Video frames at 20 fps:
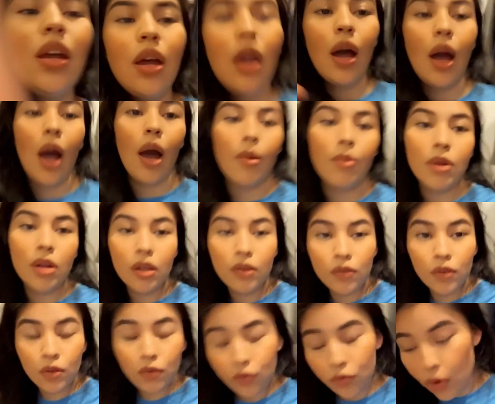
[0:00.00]
how many of
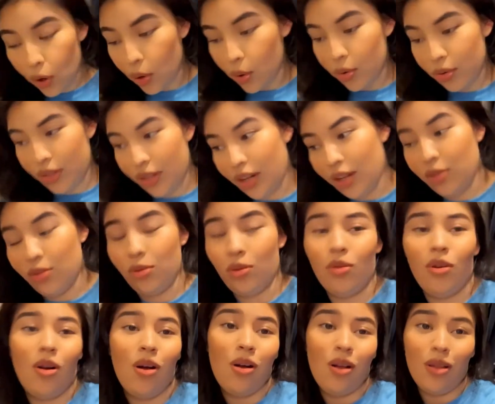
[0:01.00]
you vote that I
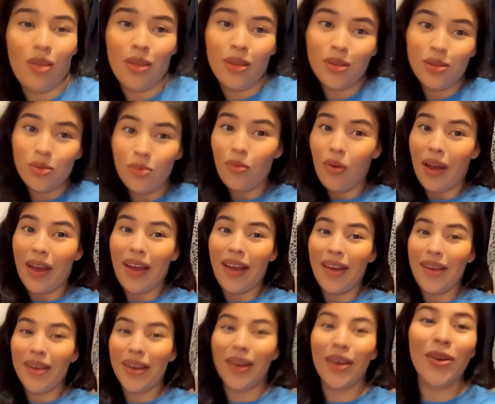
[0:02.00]
throw all this
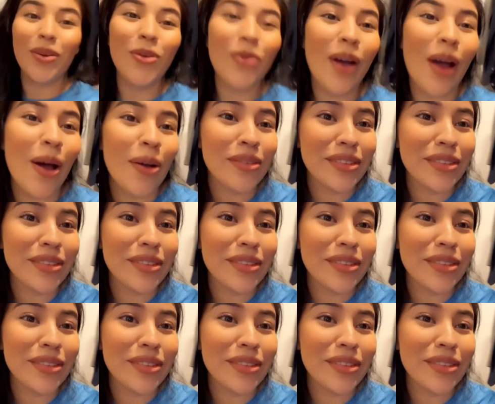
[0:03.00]
away and get a new house?